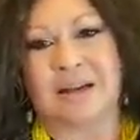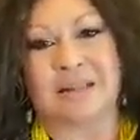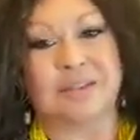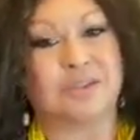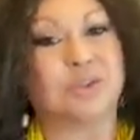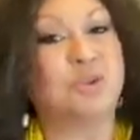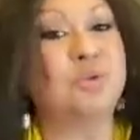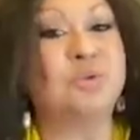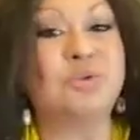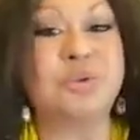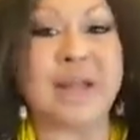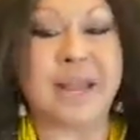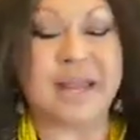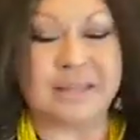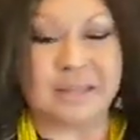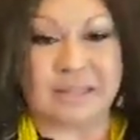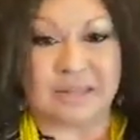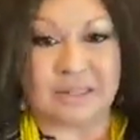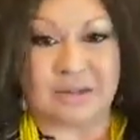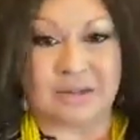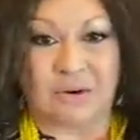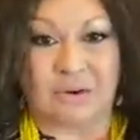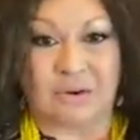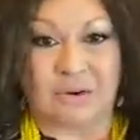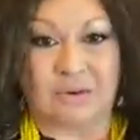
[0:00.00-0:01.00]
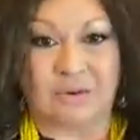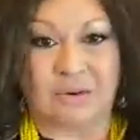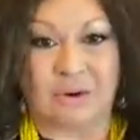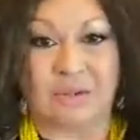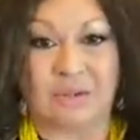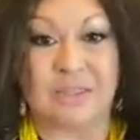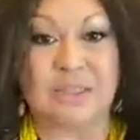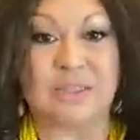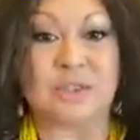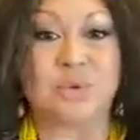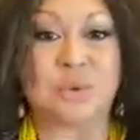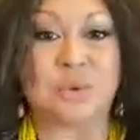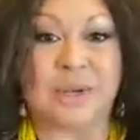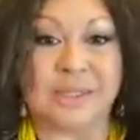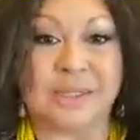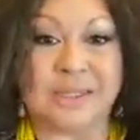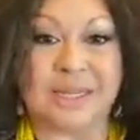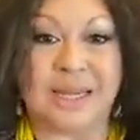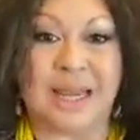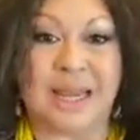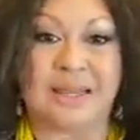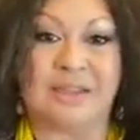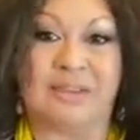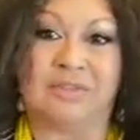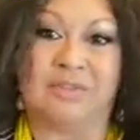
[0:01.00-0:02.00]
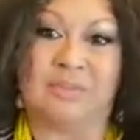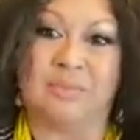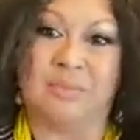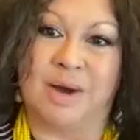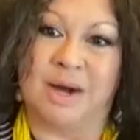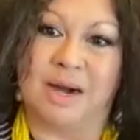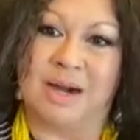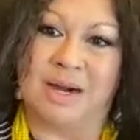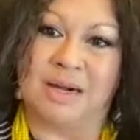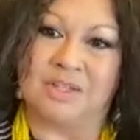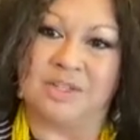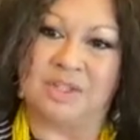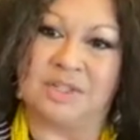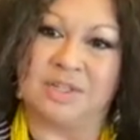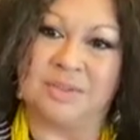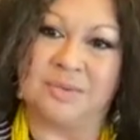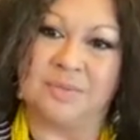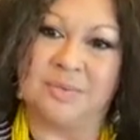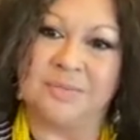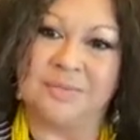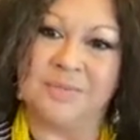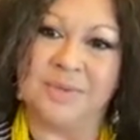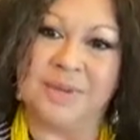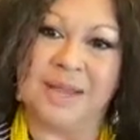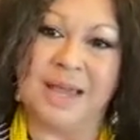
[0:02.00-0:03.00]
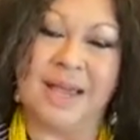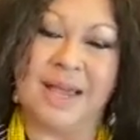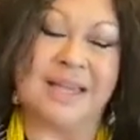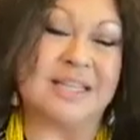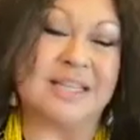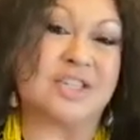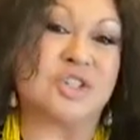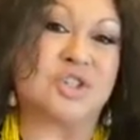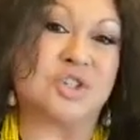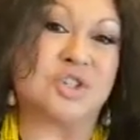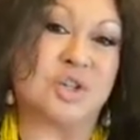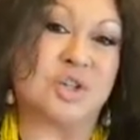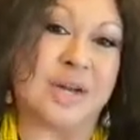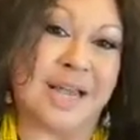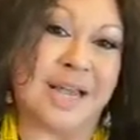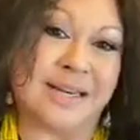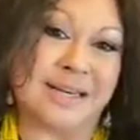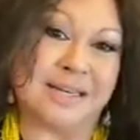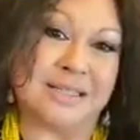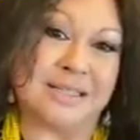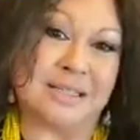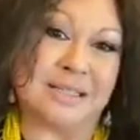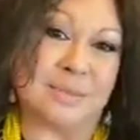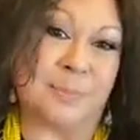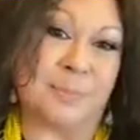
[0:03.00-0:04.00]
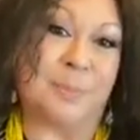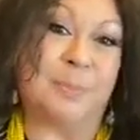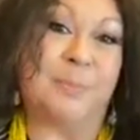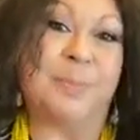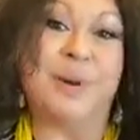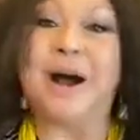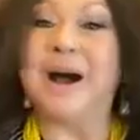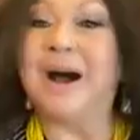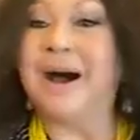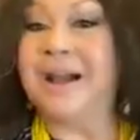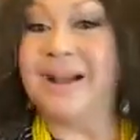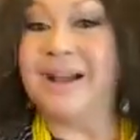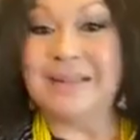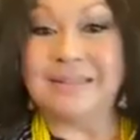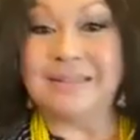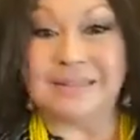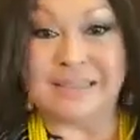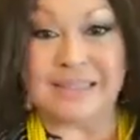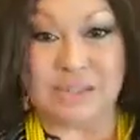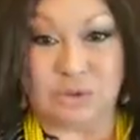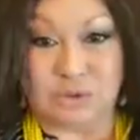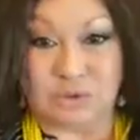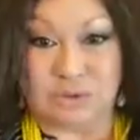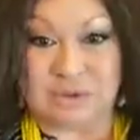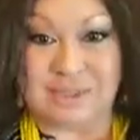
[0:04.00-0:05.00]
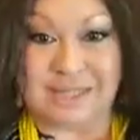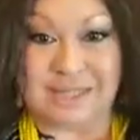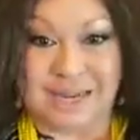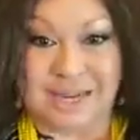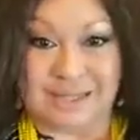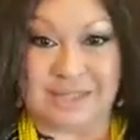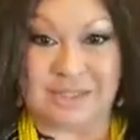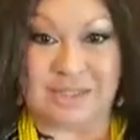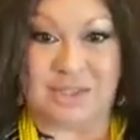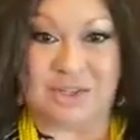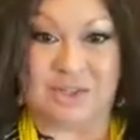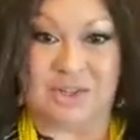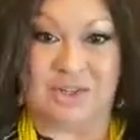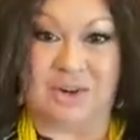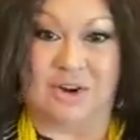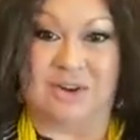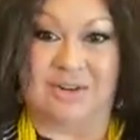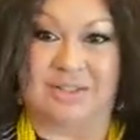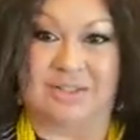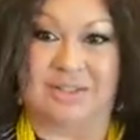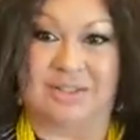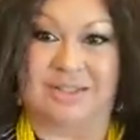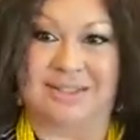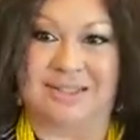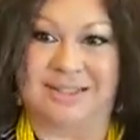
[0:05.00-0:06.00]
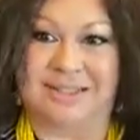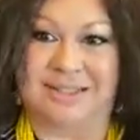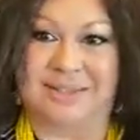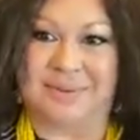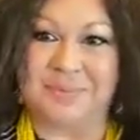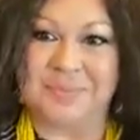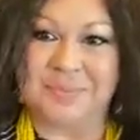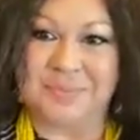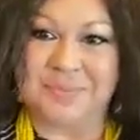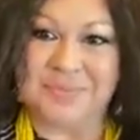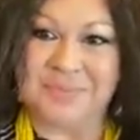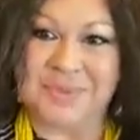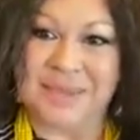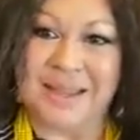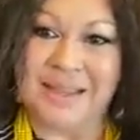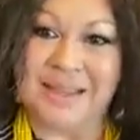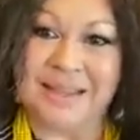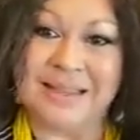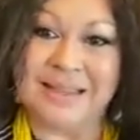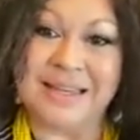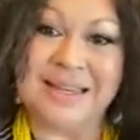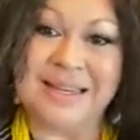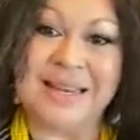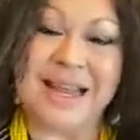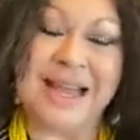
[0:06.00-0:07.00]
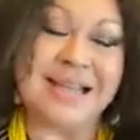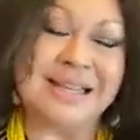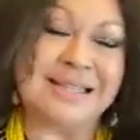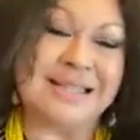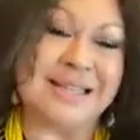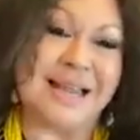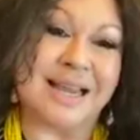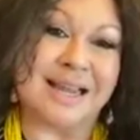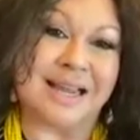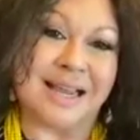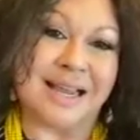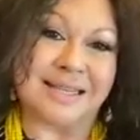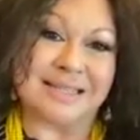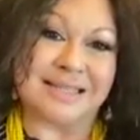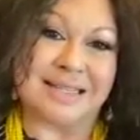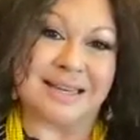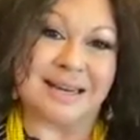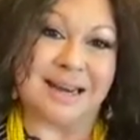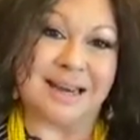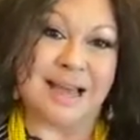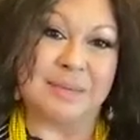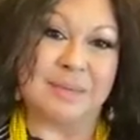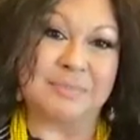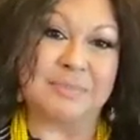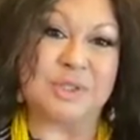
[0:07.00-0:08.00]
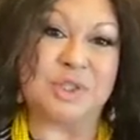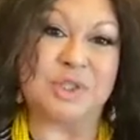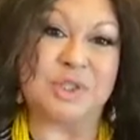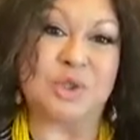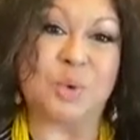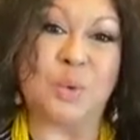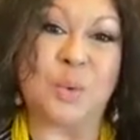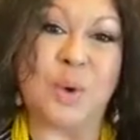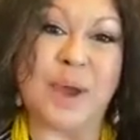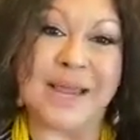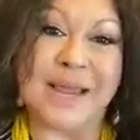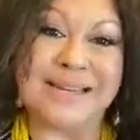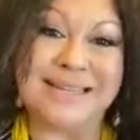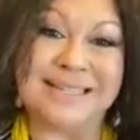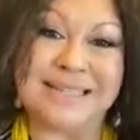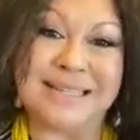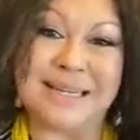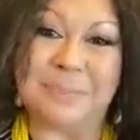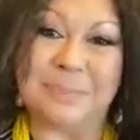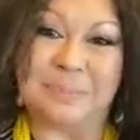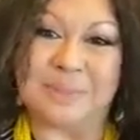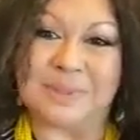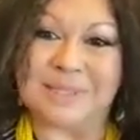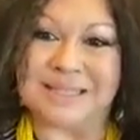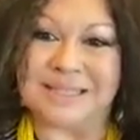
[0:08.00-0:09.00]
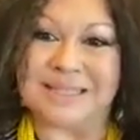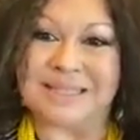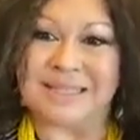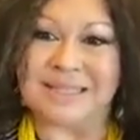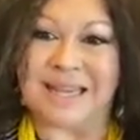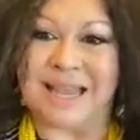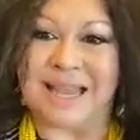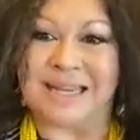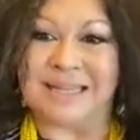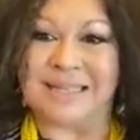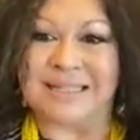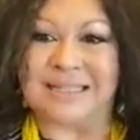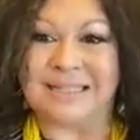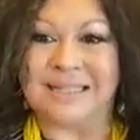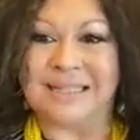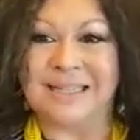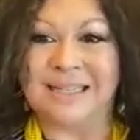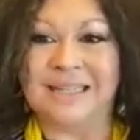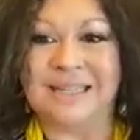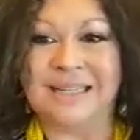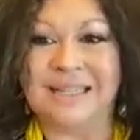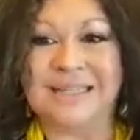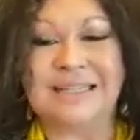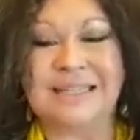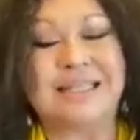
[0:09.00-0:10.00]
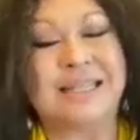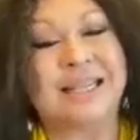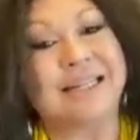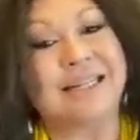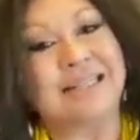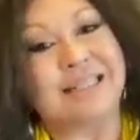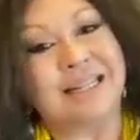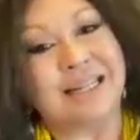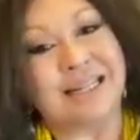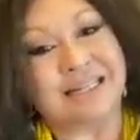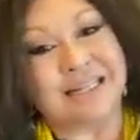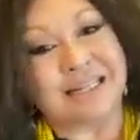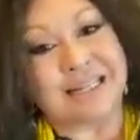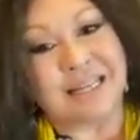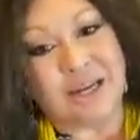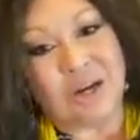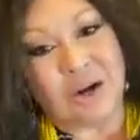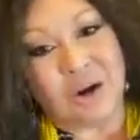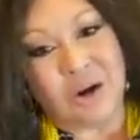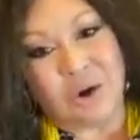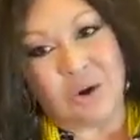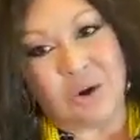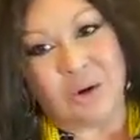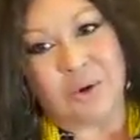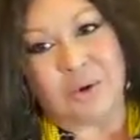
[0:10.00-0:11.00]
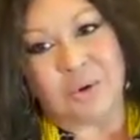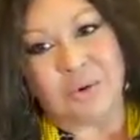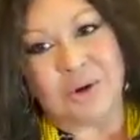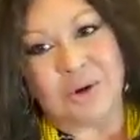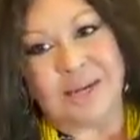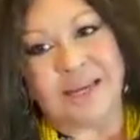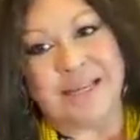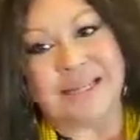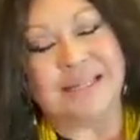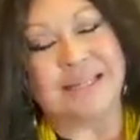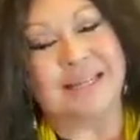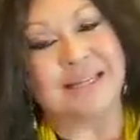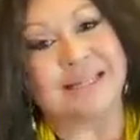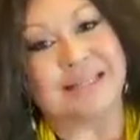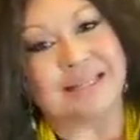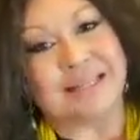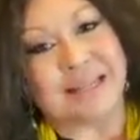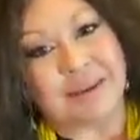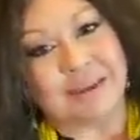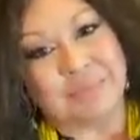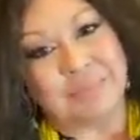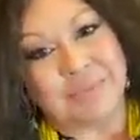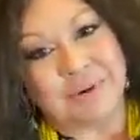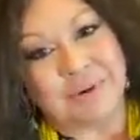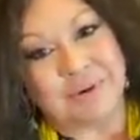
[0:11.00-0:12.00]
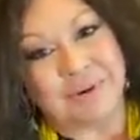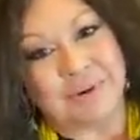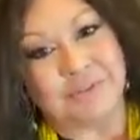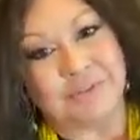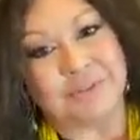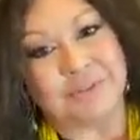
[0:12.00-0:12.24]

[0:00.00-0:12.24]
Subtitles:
2 days ago on the 28th of March, as traders piled into tech stocks. The Nasdaq has climbed 20% since its low in December of